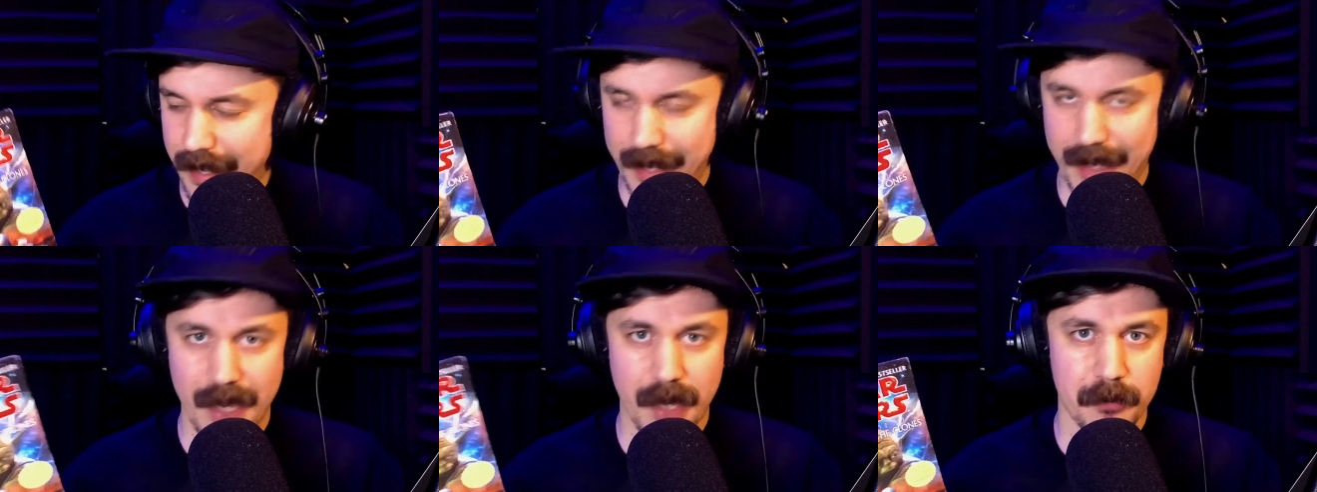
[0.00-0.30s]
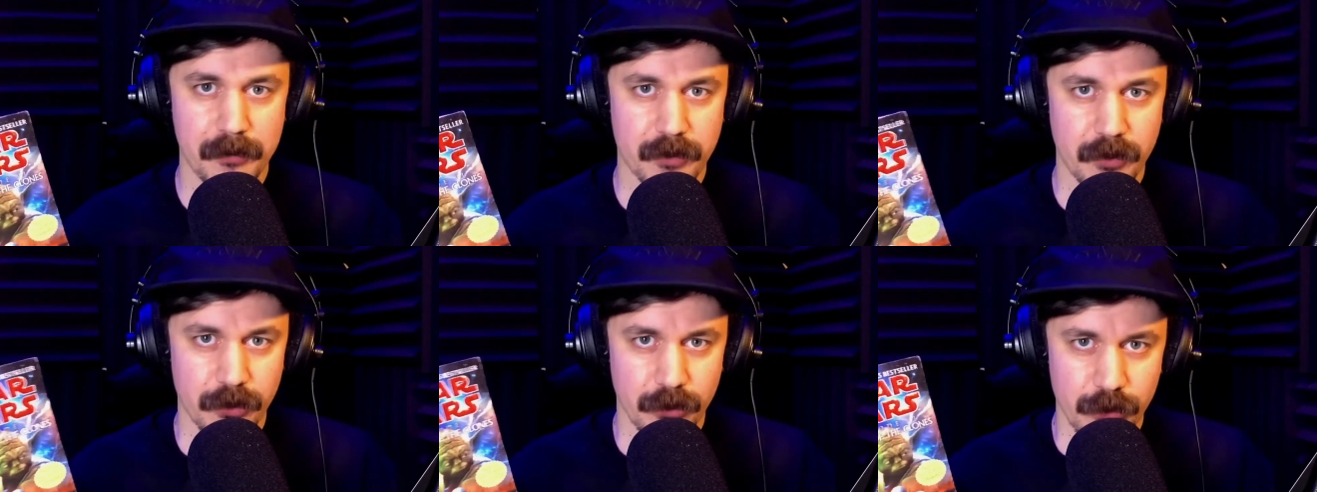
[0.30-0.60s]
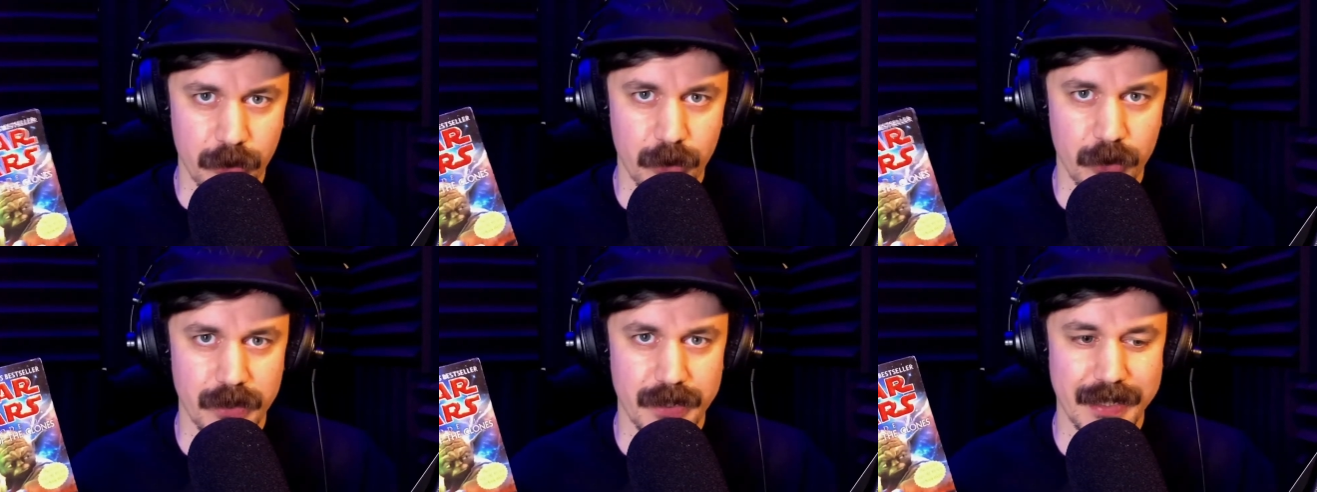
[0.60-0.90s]

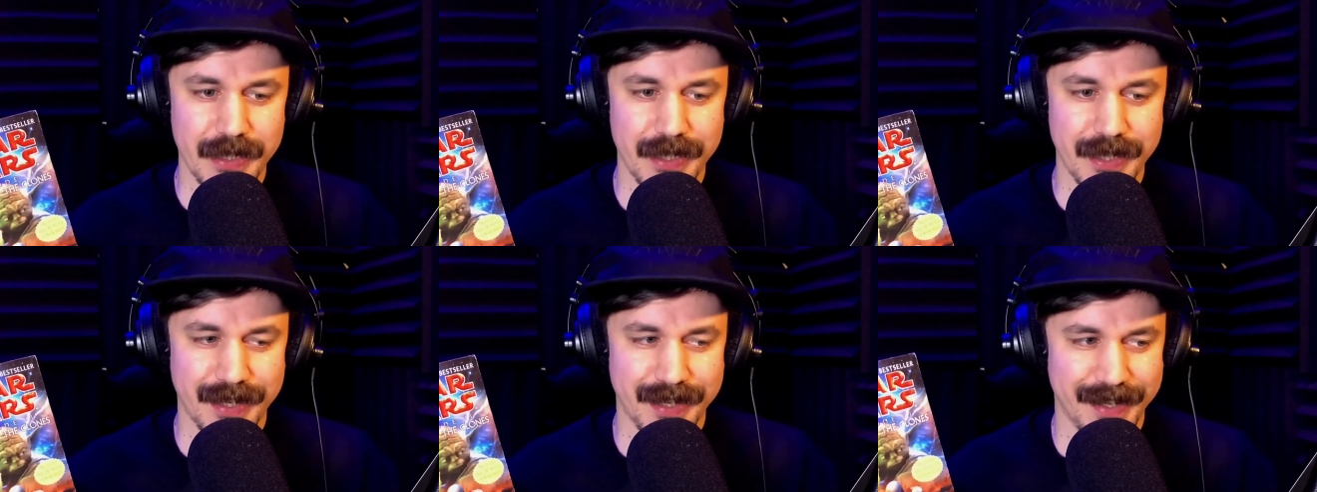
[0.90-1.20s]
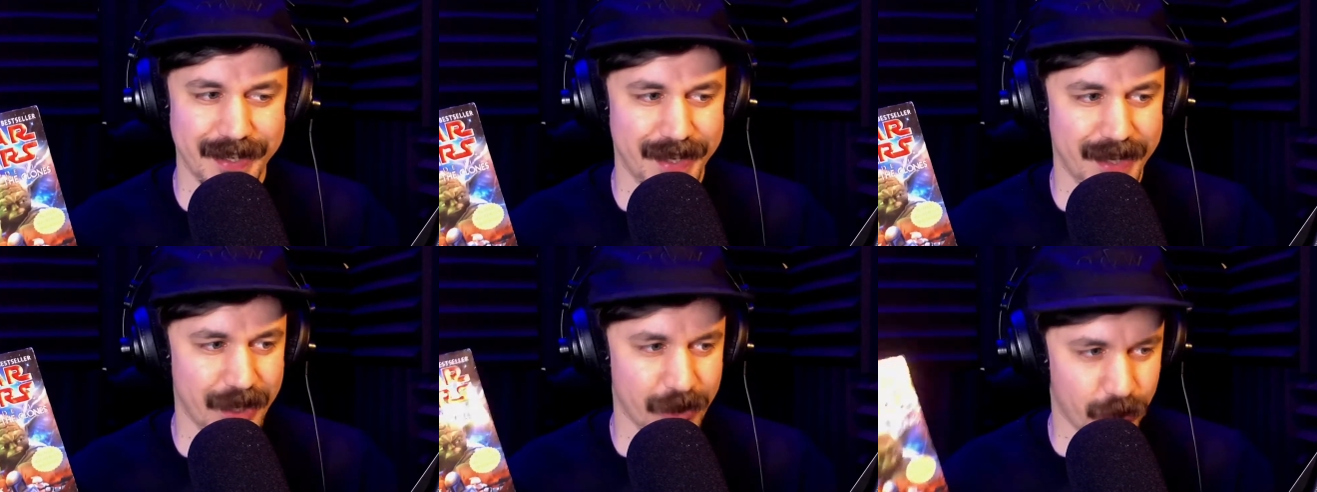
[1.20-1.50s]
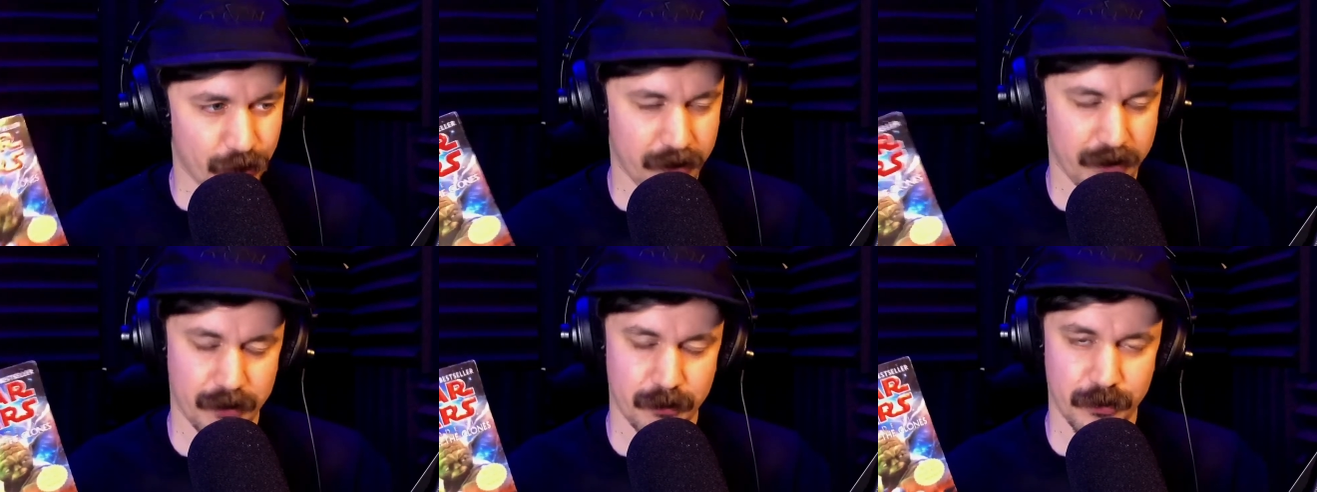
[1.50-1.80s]
absolutely
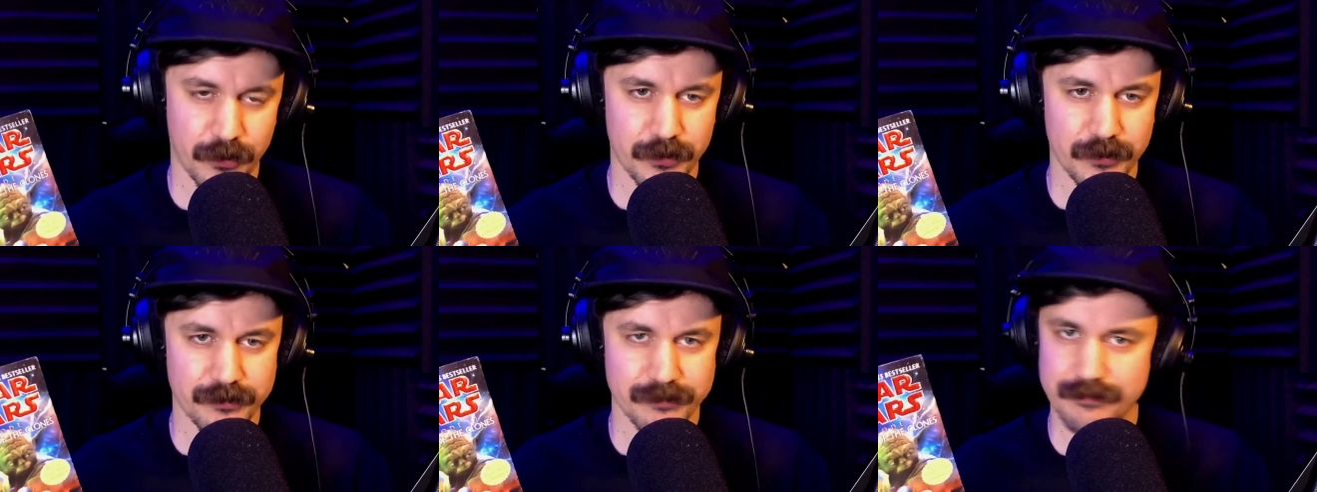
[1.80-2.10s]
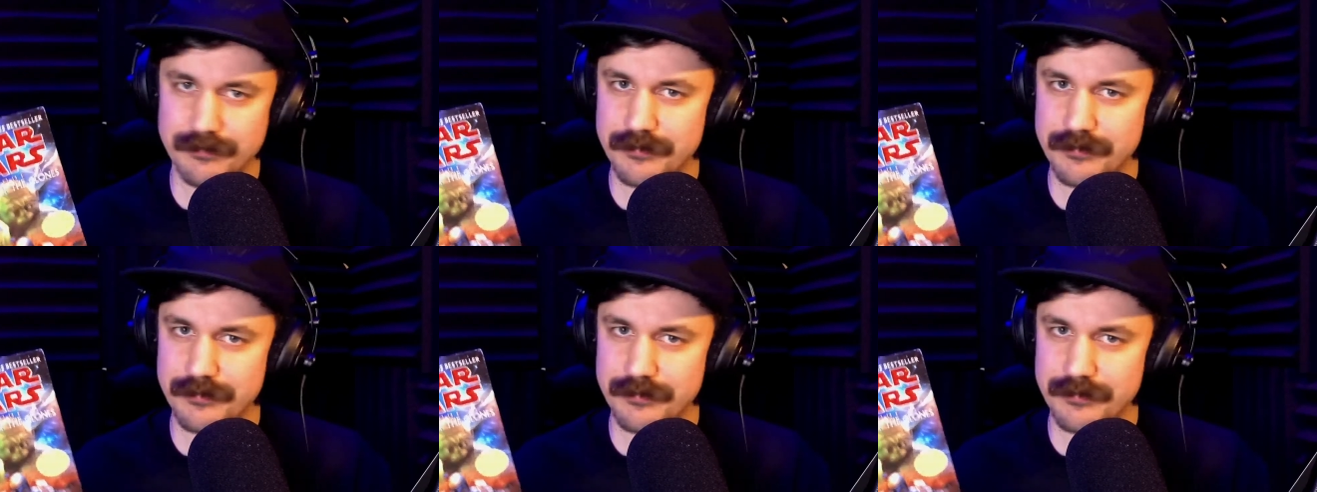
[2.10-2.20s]
incredible.